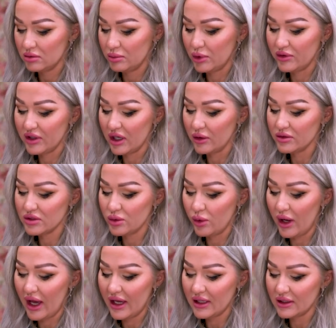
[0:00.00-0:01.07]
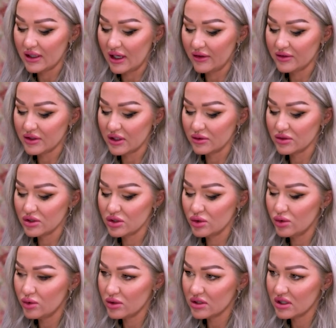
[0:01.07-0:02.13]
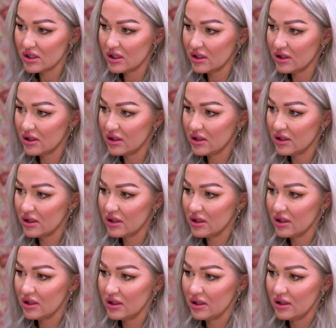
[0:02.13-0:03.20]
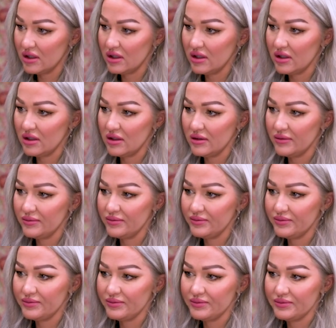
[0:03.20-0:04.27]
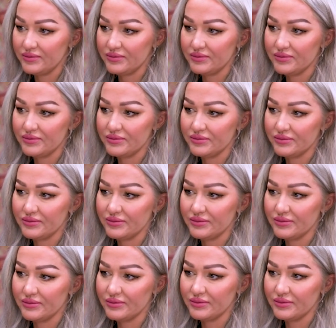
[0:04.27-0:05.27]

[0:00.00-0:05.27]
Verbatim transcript: But if you go square, you'd have to go shorter. Um, this